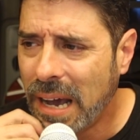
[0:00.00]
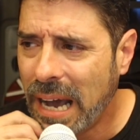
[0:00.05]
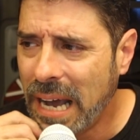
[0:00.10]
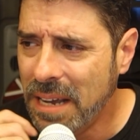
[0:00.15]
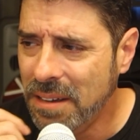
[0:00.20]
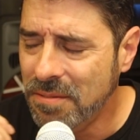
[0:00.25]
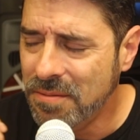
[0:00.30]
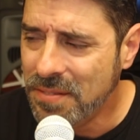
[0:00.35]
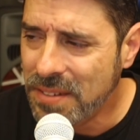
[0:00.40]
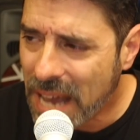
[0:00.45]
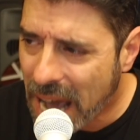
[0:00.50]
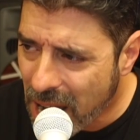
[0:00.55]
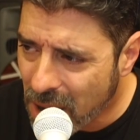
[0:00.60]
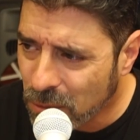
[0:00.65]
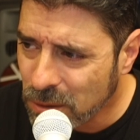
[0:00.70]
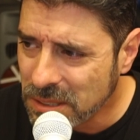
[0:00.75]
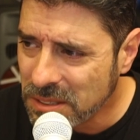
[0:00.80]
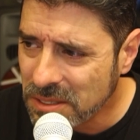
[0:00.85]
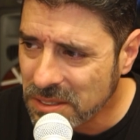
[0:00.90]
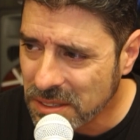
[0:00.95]
have
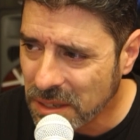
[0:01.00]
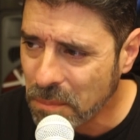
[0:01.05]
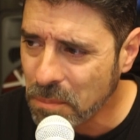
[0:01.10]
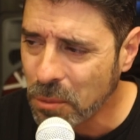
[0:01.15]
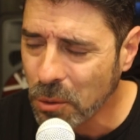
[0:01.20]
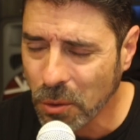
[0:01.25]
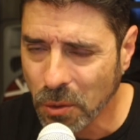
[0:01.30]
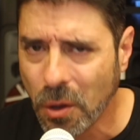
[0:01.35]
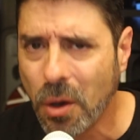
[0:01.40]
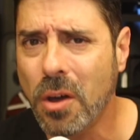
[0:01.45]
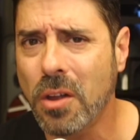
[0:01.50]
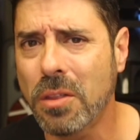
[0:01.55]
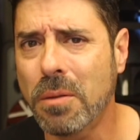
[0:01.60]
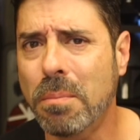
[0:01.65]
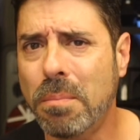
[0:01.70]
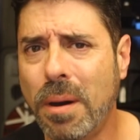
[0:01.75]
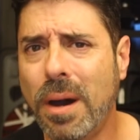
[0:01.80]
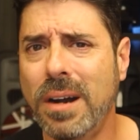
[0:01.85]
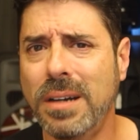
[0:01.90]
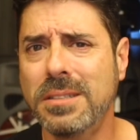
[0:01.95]
now assembled all
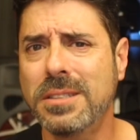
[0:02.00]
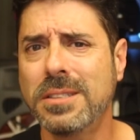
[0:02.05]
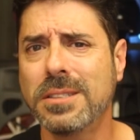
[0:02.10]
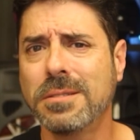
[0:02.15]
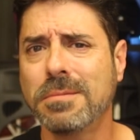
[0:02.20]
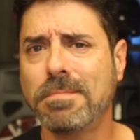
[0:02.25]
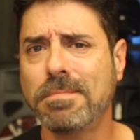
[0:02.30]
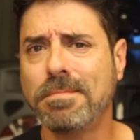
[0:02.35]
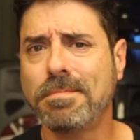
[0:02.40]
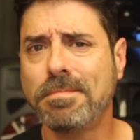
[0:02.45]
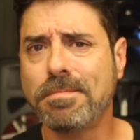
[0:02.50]
the parts.